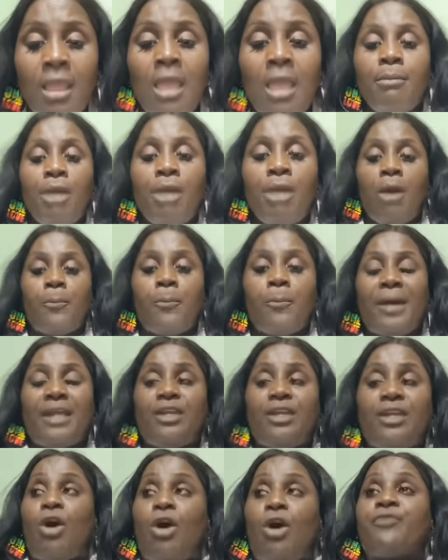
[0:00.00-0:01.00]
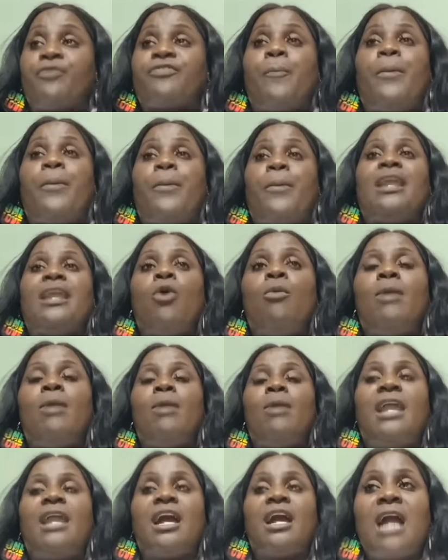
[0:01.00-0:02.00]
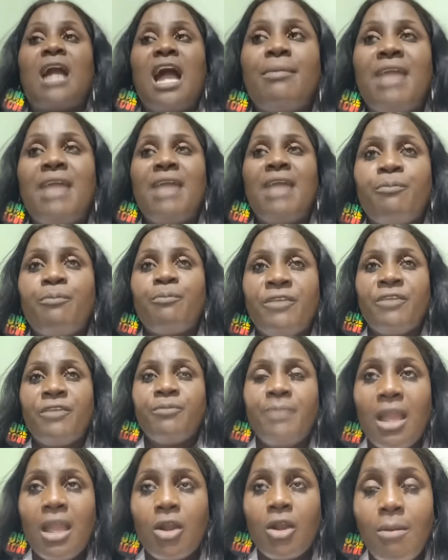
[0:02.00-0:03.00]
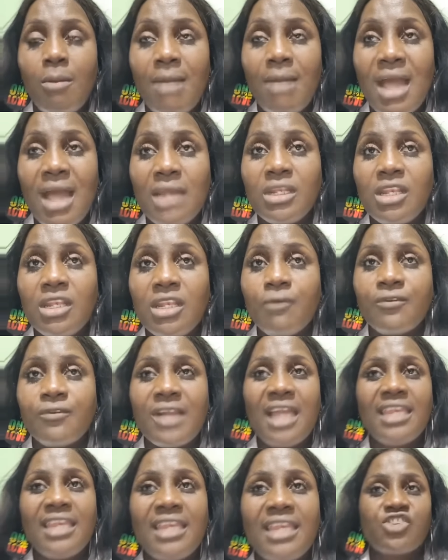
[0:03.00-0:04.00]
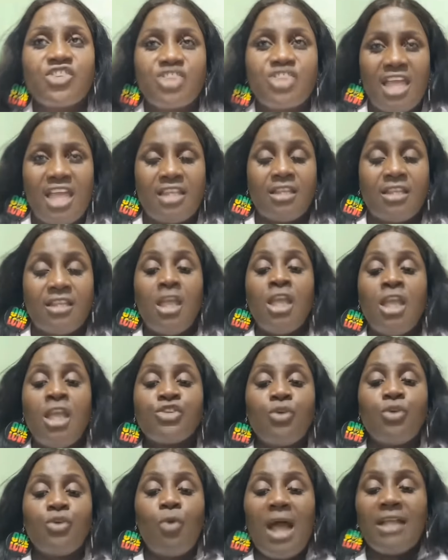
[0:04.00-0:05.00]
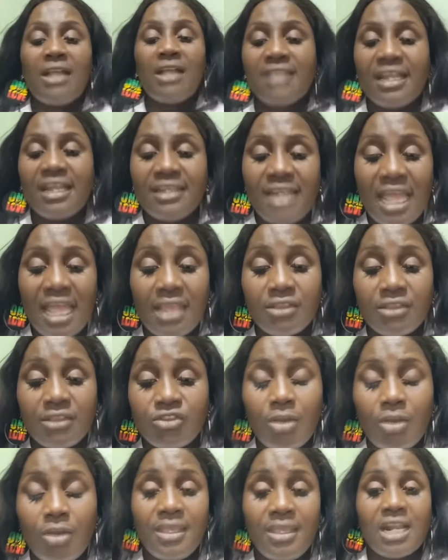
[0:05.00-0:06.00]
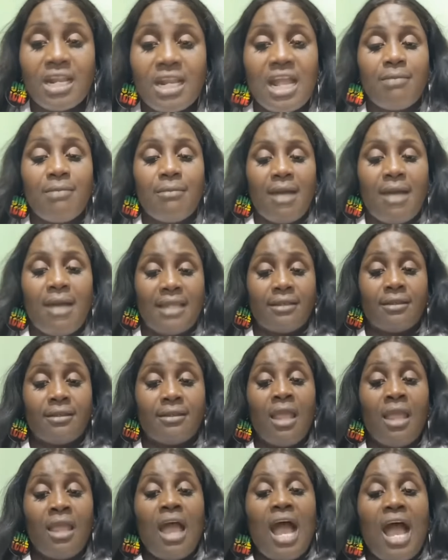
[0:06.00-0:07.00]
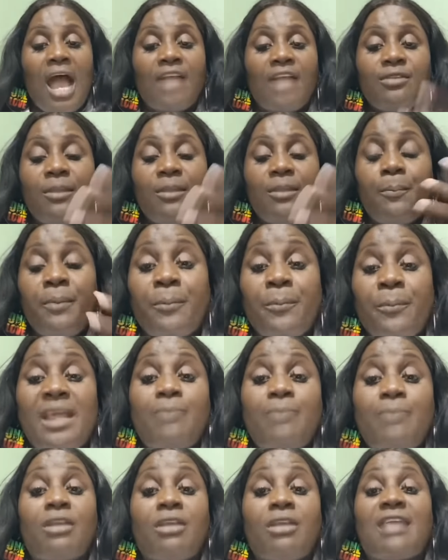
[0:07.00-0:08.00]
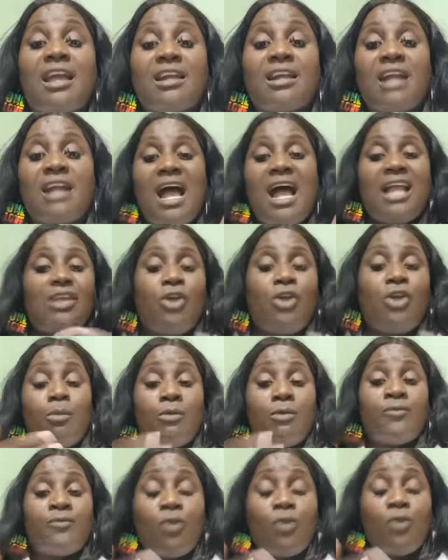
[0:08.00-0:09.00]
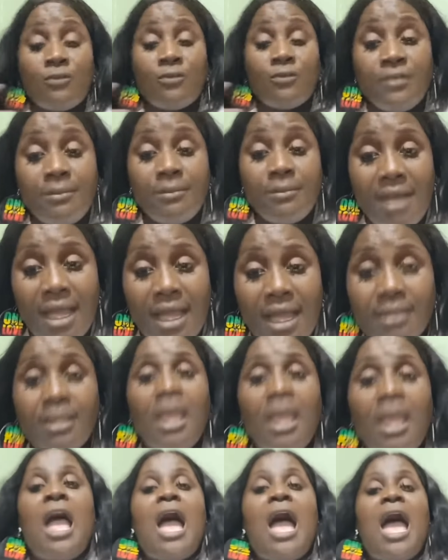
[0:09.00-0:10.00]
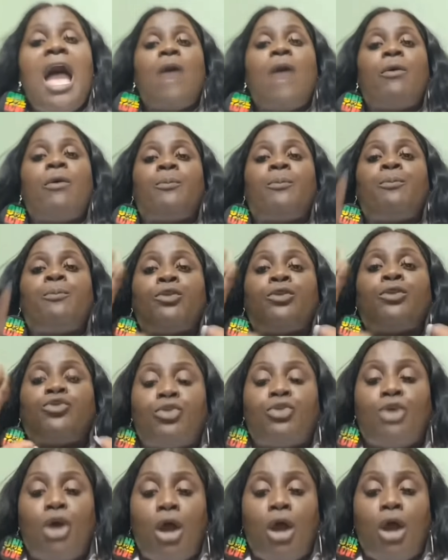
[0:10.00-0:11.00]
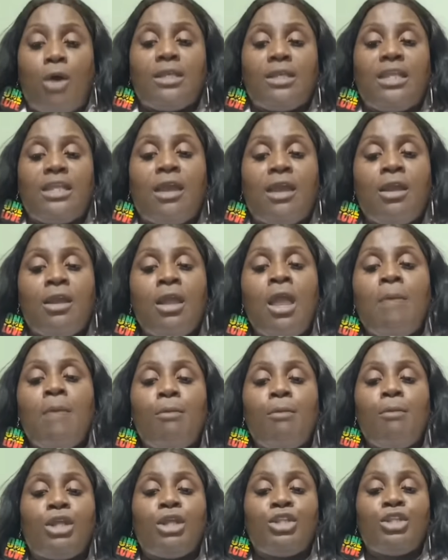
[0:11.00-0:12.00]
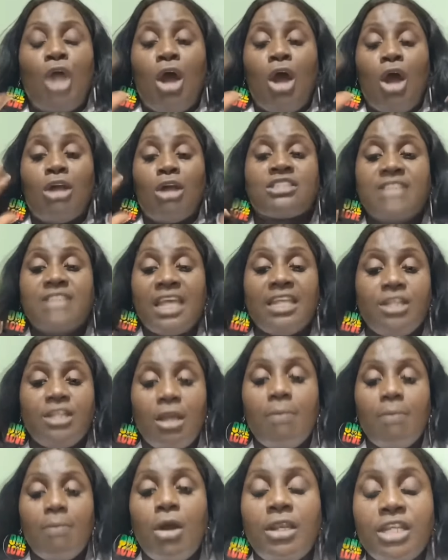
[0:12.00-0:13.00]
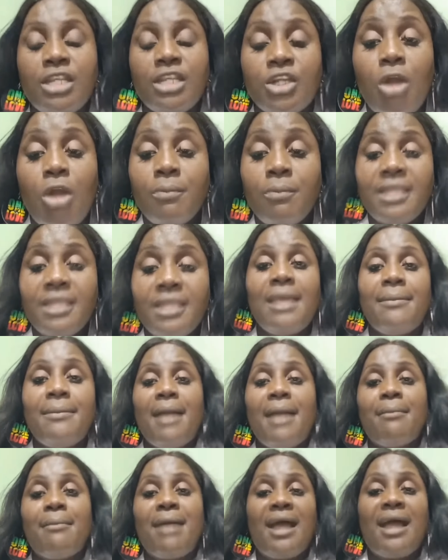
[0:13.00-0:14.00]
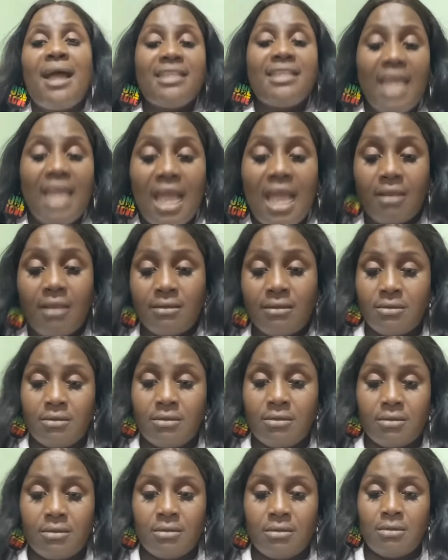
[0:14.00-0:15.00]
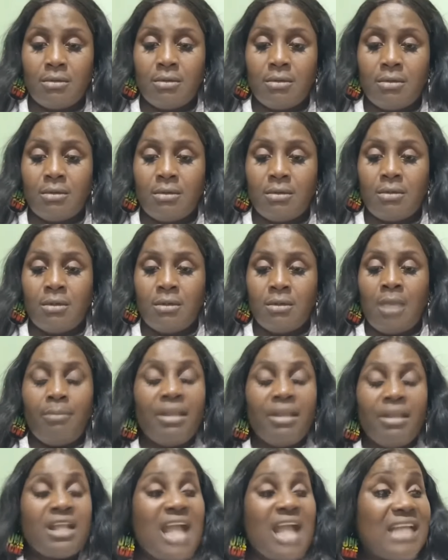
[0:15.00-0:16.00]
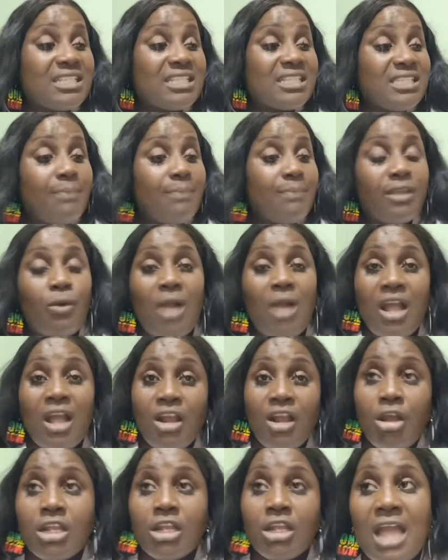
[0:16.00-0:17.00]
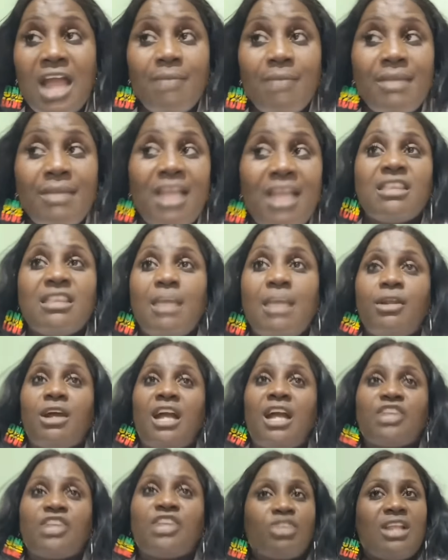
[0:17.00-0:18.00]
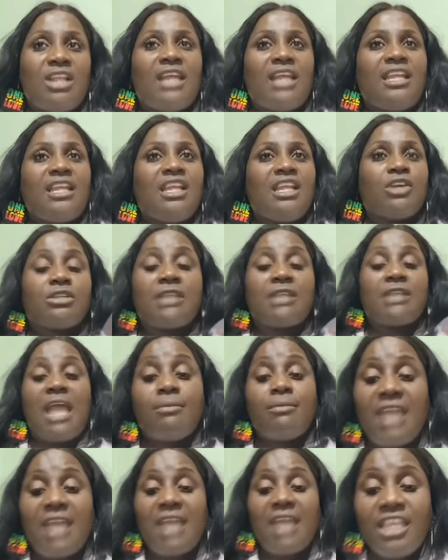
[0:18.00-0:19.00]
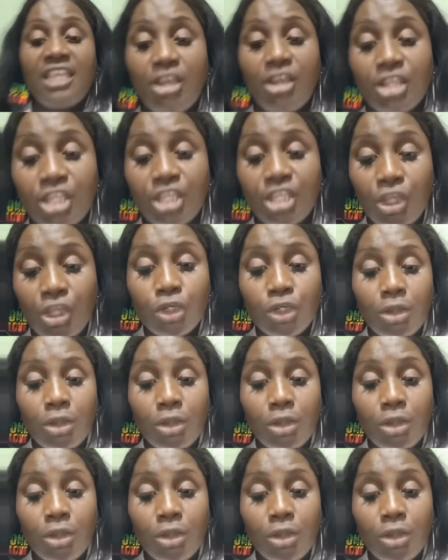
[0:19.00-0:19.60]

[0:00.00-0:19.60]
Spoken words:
Me up on the off top and a woman a call me and me a come on with love connection. She want a nice Jamaican man. The people them just a call my phone for man. I will put you out there, but don't send no money come give them your man, yeah. Because same thing, one girl call me and tell me don't have children a little times a year give out